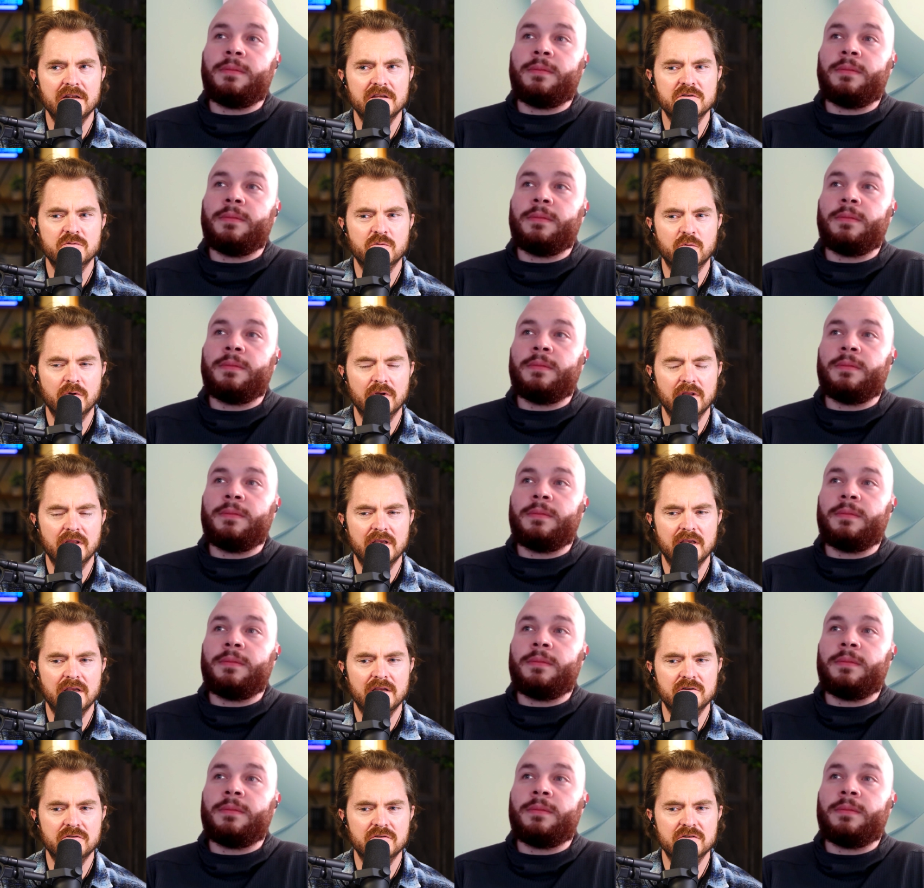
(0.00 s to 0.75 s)
Speaker 1: really
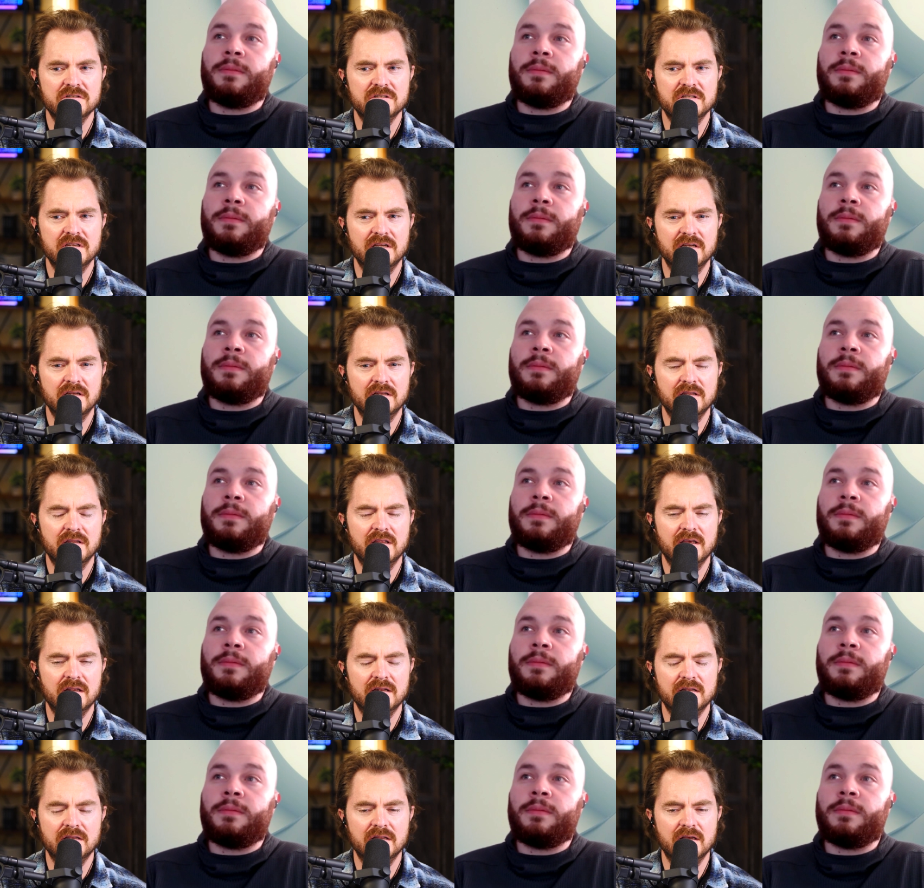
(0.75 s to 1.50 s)
interesting that,
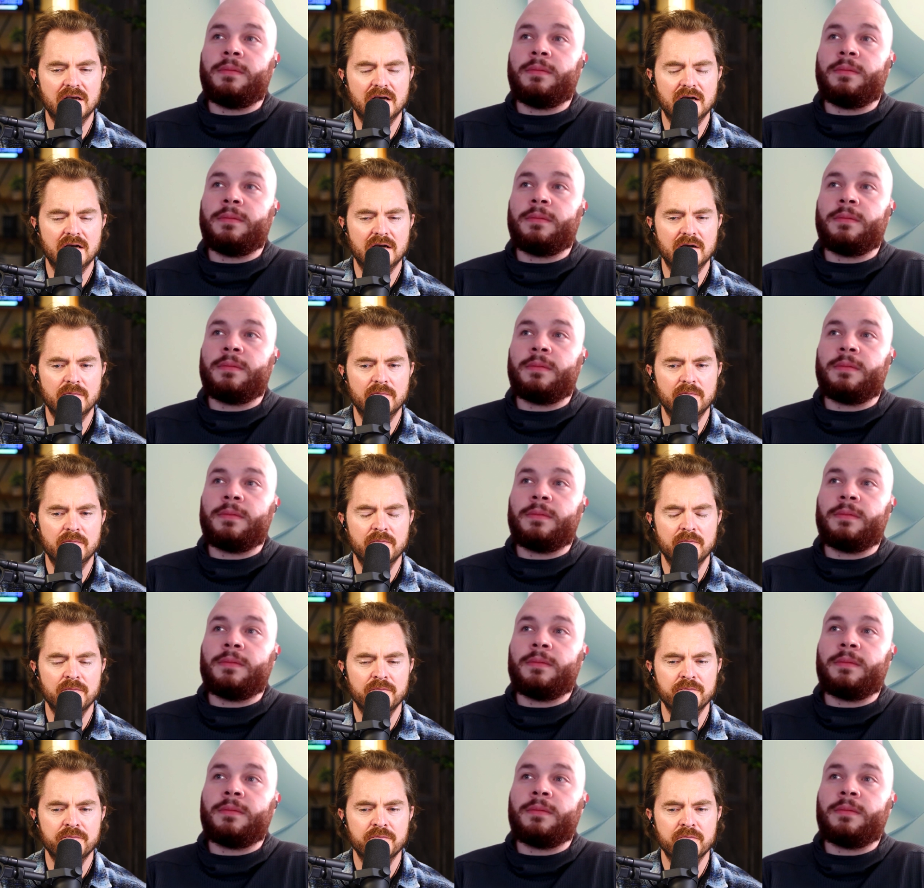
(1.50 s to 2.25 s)
um,
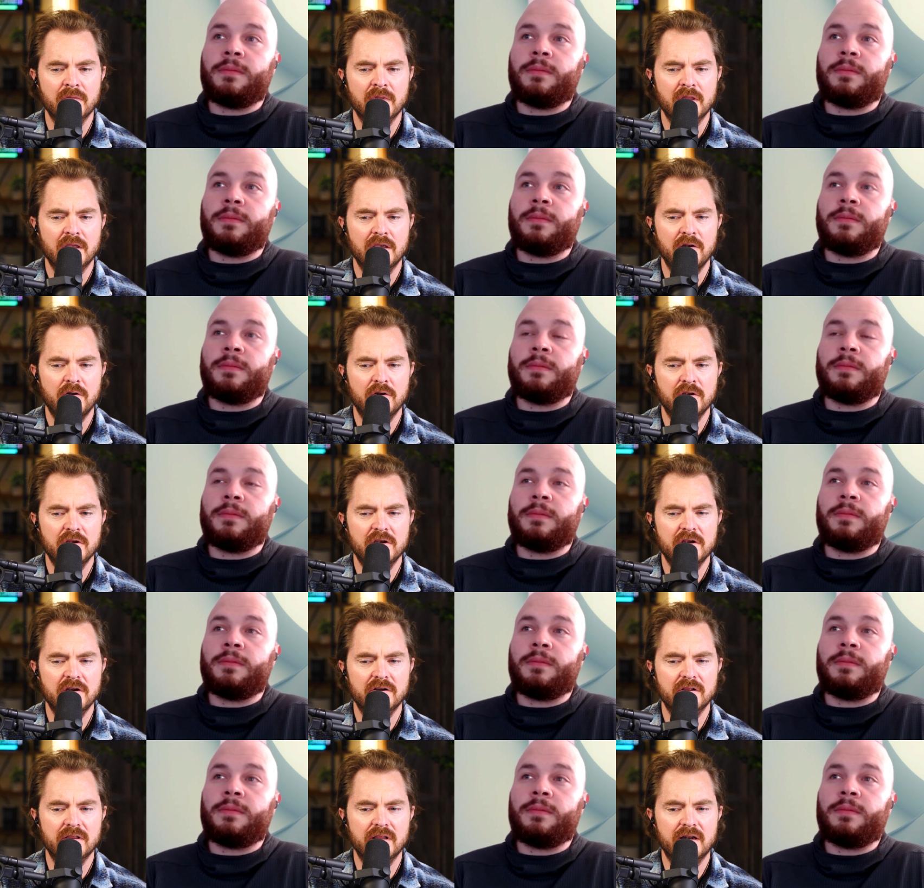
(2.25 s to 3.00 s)
you know, you hear a
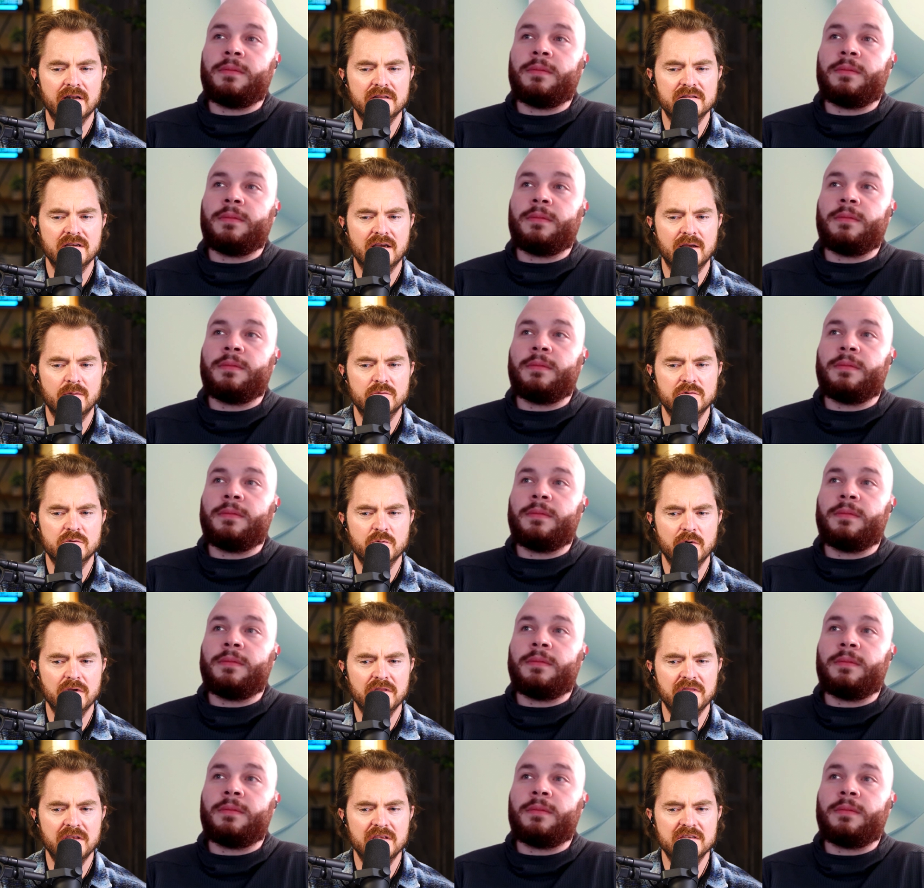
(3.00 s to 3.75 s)
lot of times with
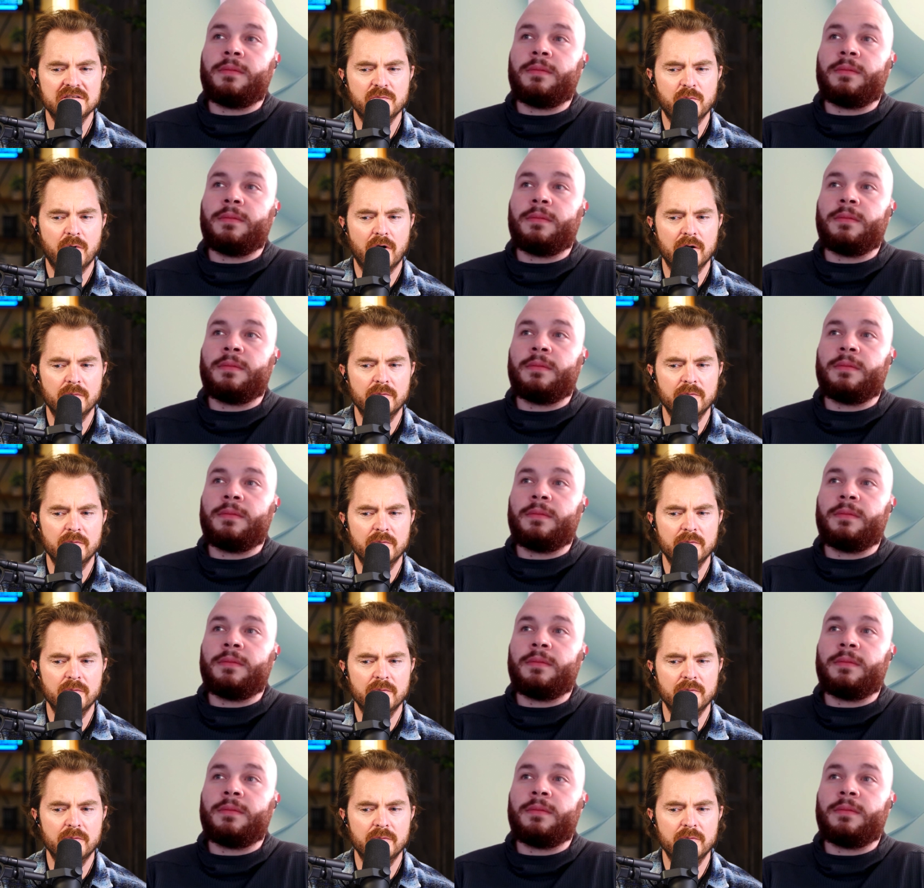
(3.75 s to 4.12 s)
these apartment